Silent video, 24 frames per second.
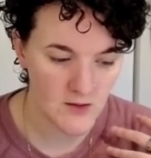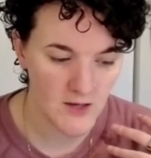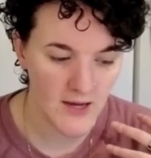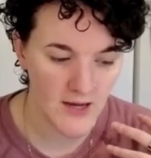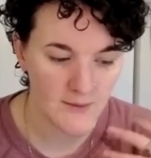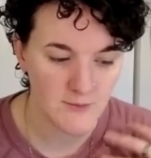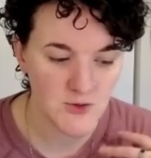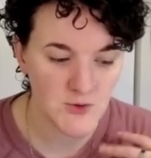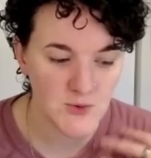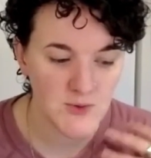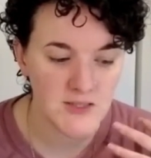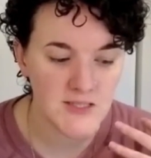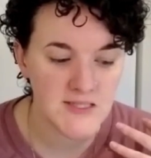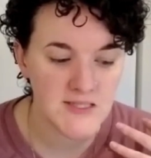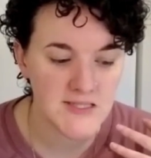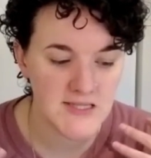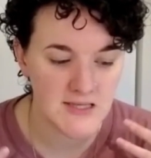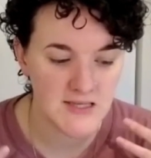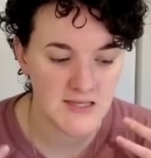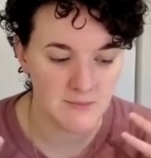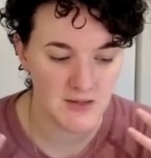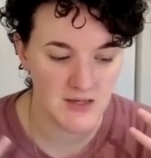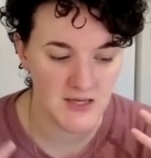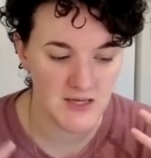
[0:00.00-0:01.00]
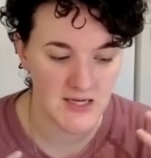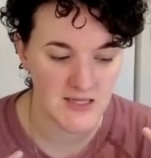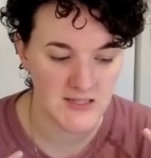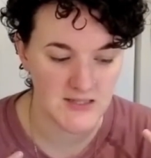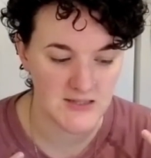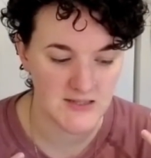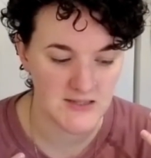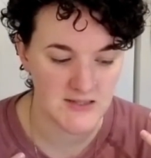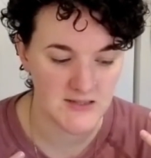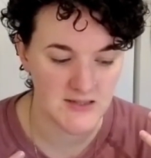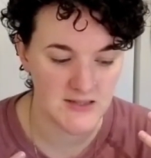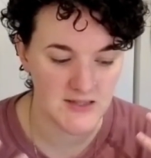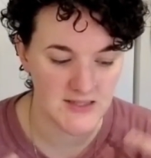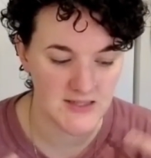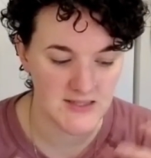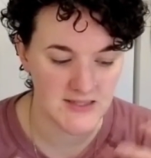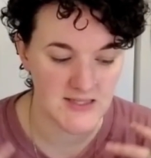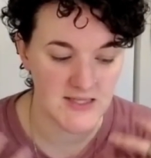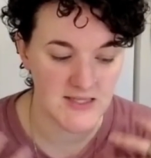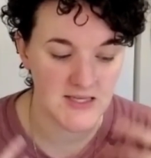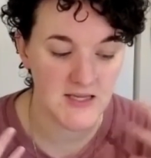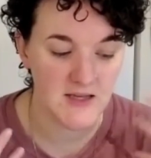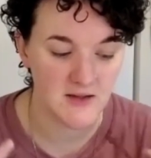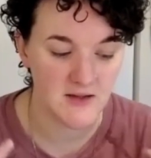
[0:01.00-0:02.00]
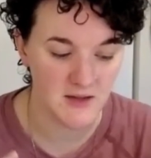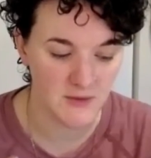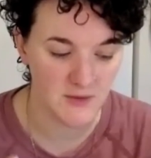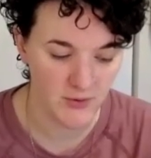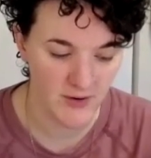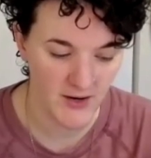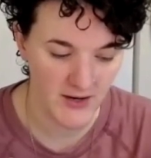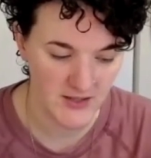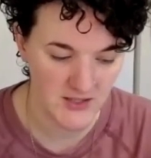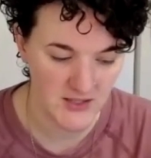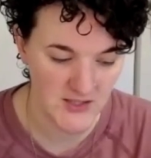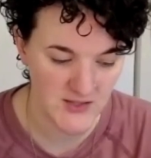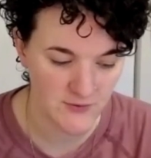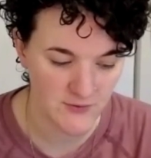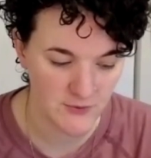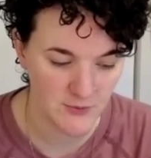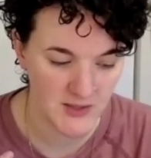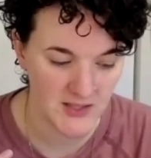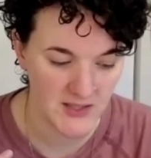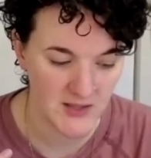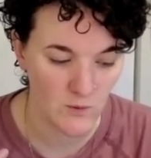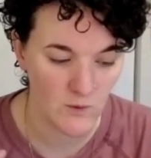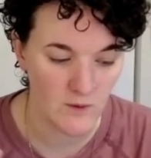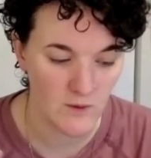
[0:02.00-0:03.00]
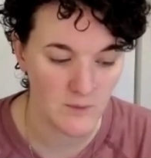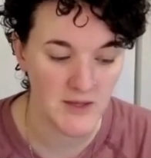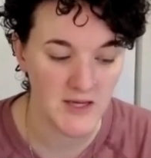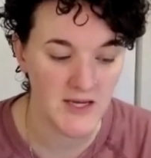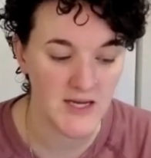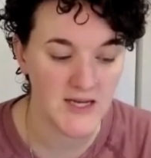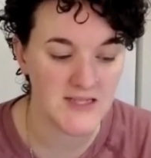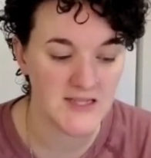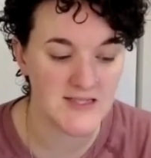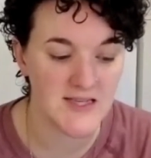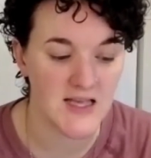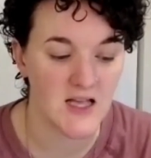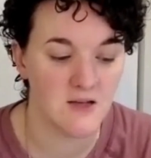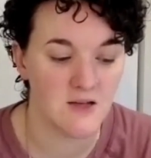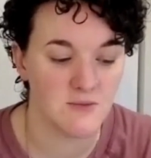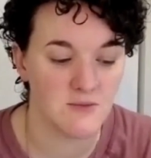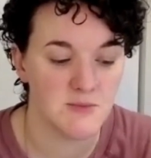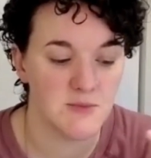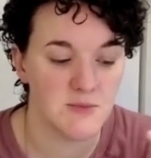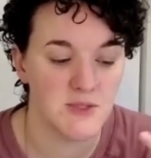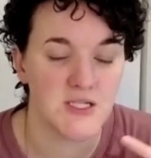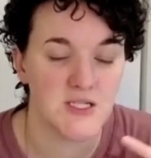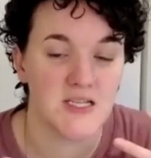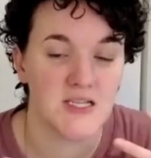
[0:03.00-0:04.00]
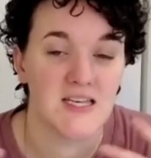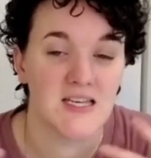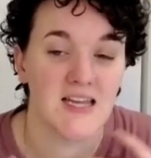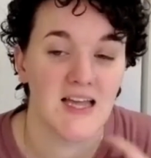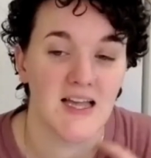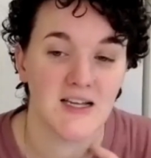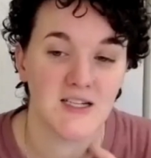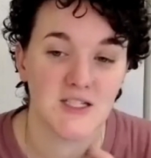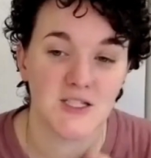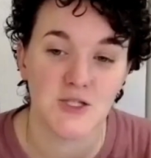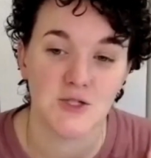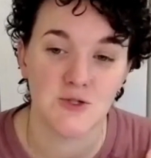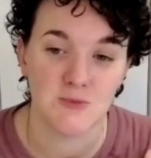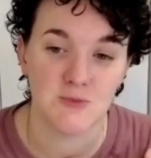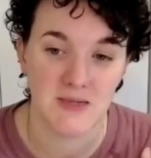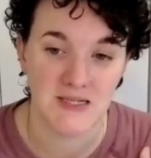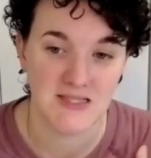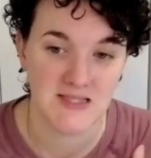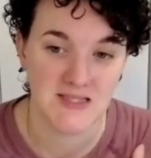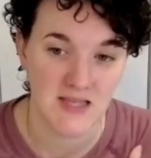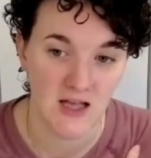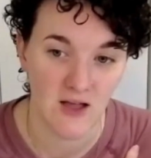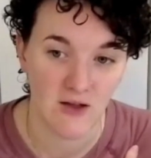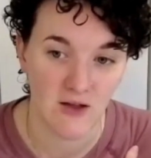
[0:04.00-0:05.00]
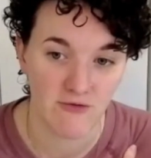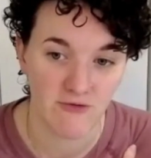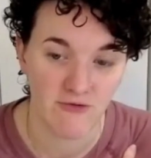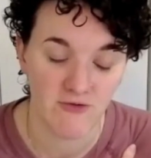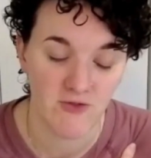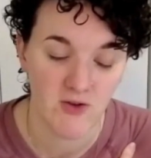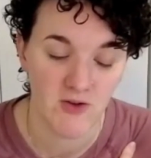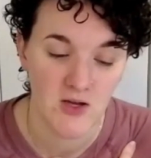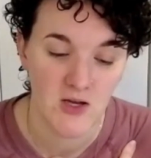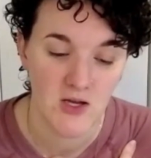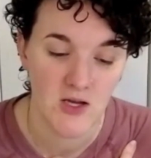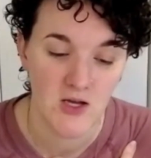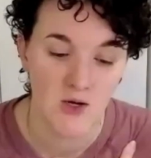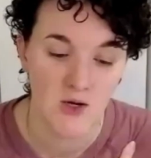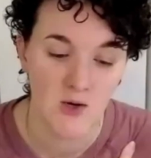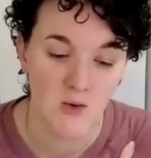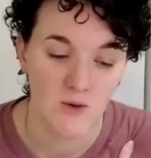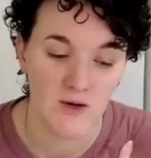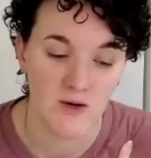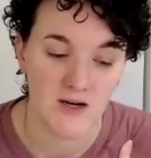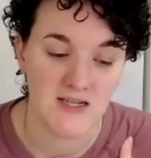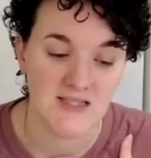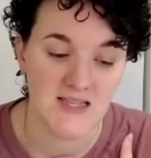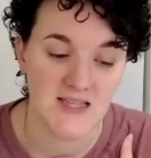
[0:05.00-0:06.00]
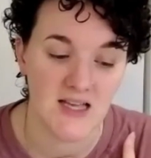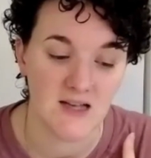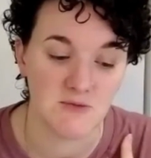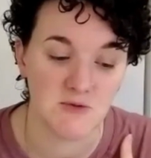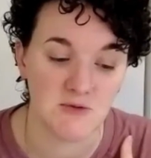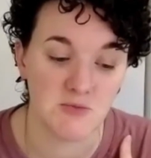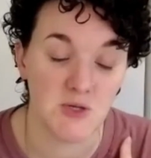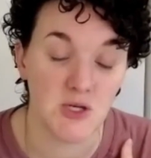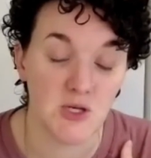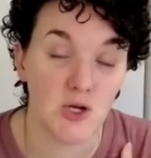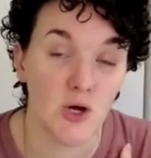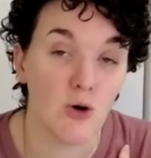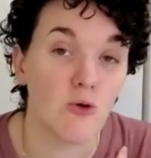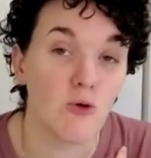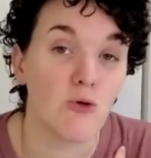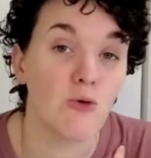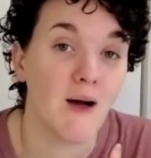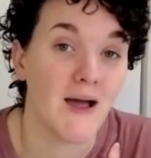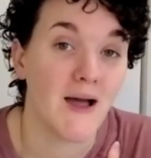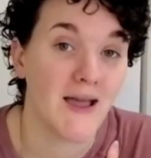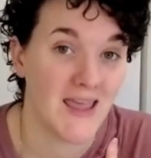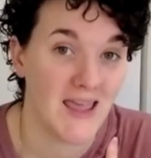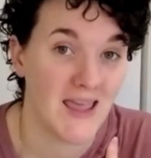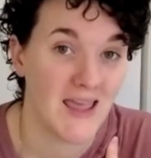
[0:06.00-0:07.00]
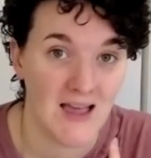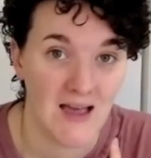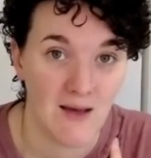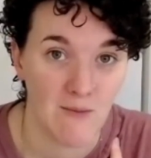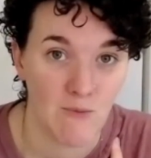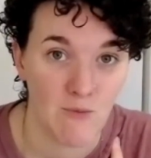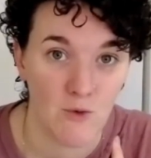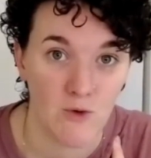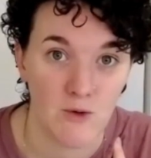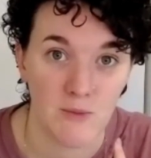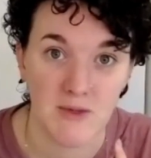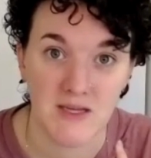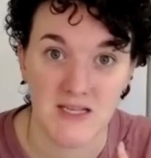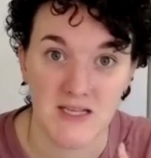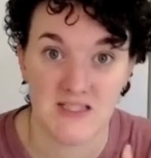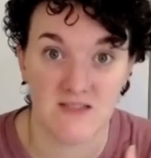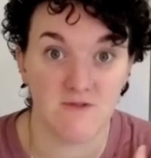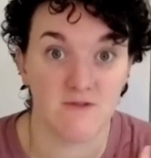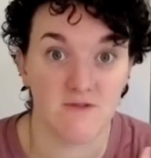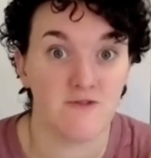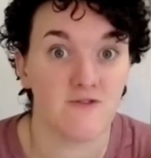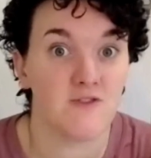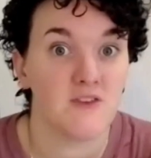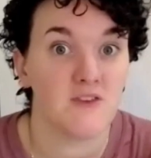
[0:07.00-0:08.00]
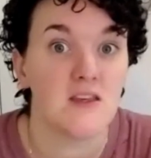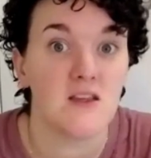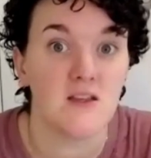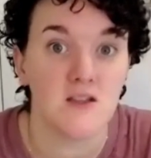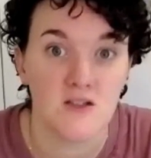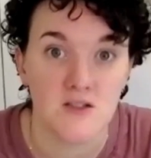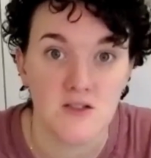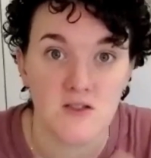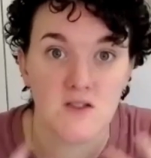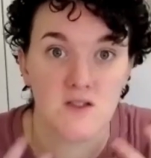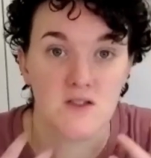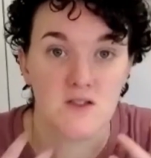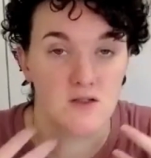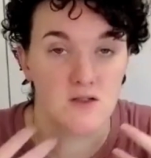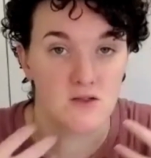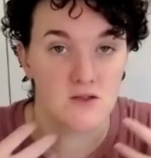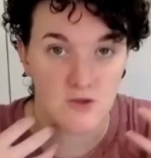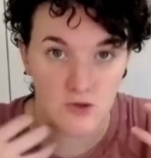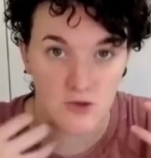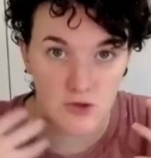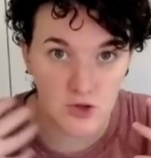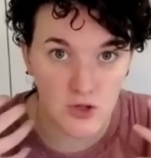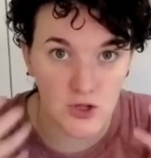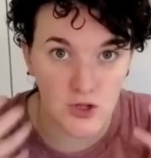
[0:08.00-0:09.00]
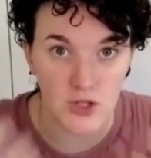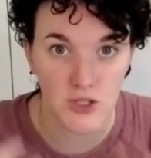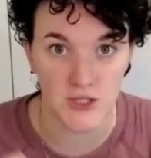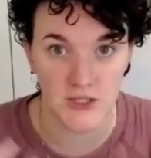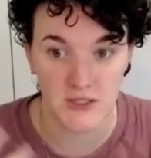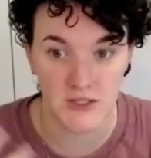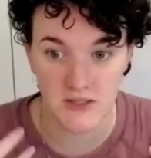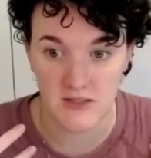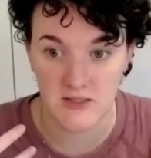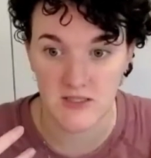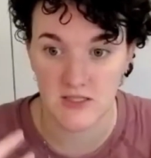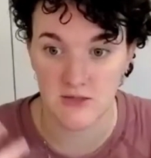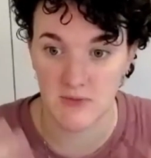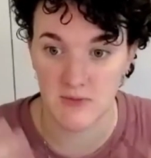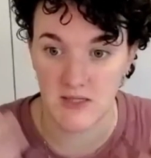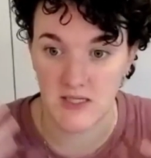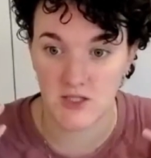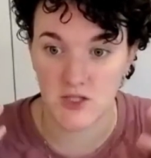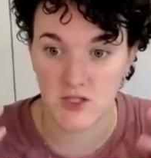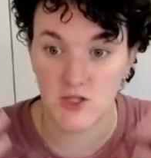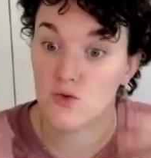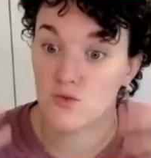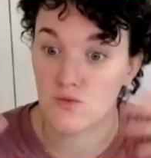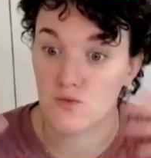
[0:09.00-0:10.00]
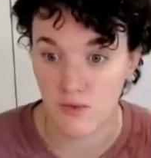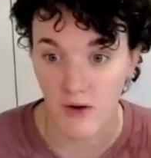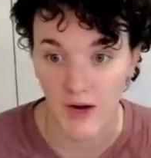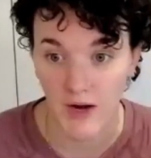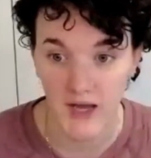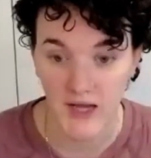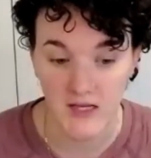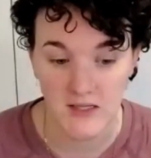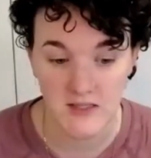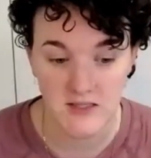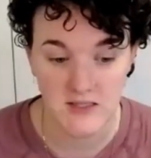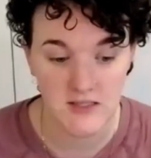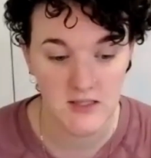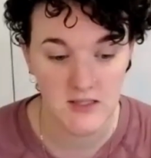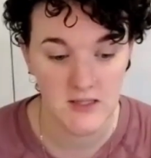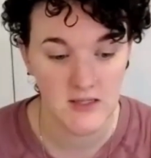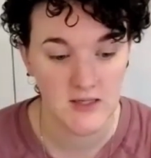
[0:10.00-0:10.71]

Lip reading: I'm doing this thing because it is a healing practice for me, or because it helps me to connect to myself, or because it helps me know who I am, or because it feels good to me to write.